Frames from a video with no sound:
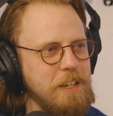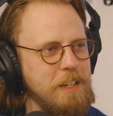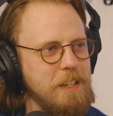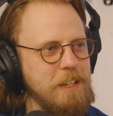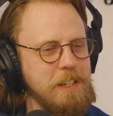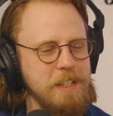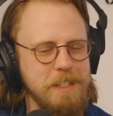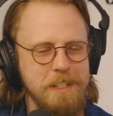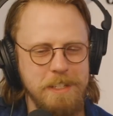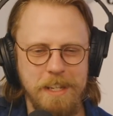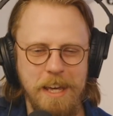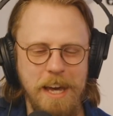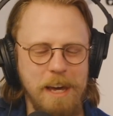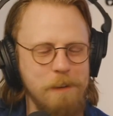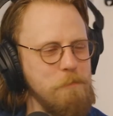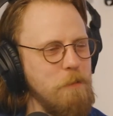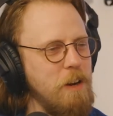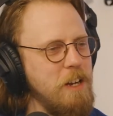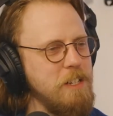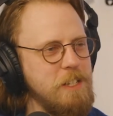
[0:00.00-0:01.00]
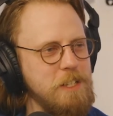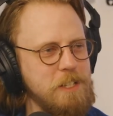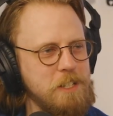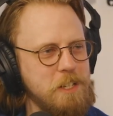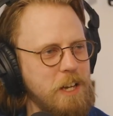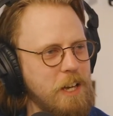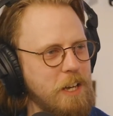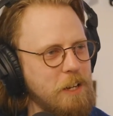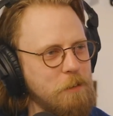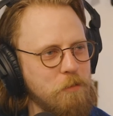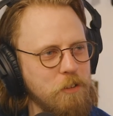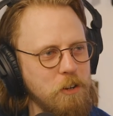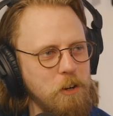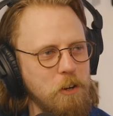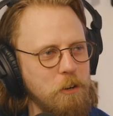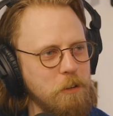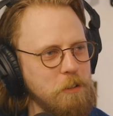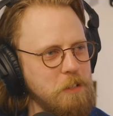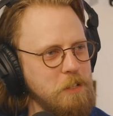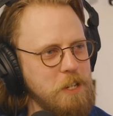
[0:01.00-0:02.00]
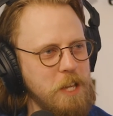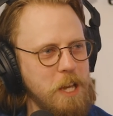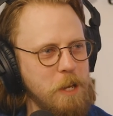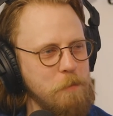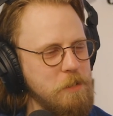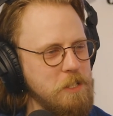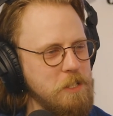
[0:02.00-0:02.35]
Because Dad writes a check for all the damages.